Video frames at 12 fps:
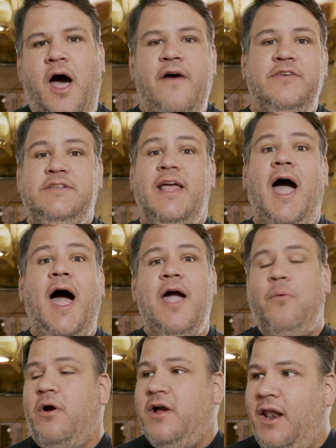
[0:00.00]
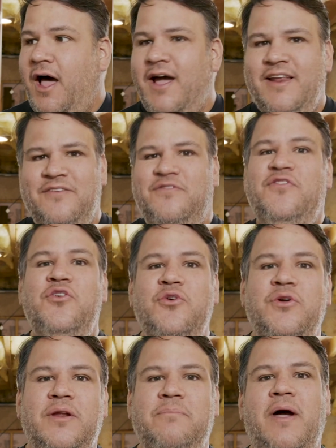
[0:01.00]
Obviously, I work a lot in
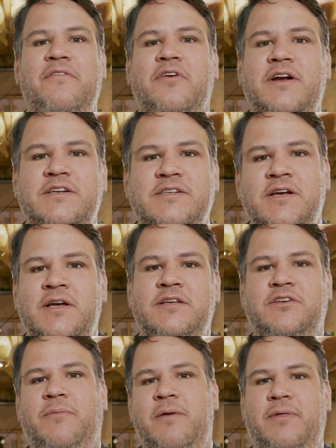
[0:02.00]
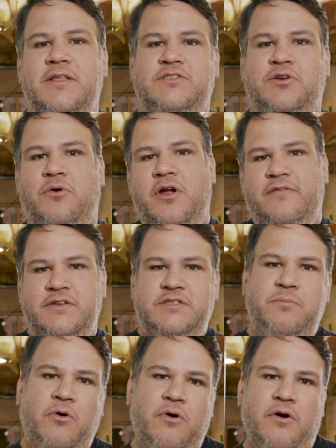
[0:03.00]
food and beverage, so it might be the story of a
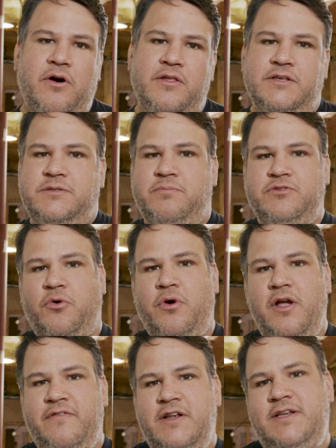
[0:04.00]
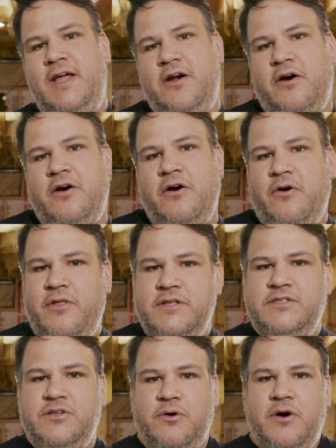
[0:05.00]
s'more, or the story of a dinner, or the
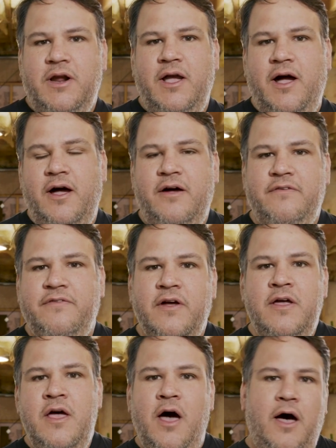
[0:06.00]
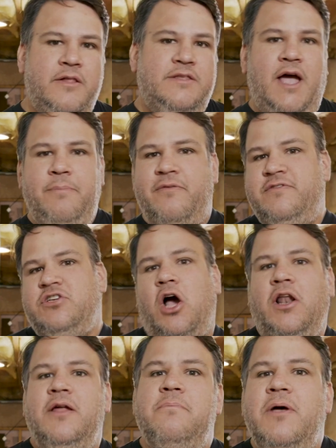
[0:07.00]
story of a type of
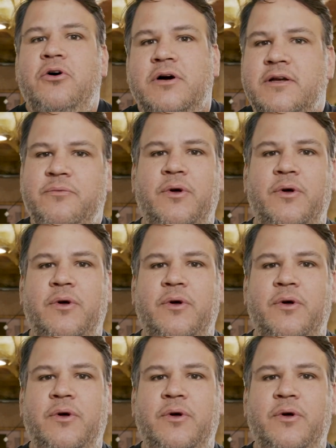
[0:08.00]
chocolate milk.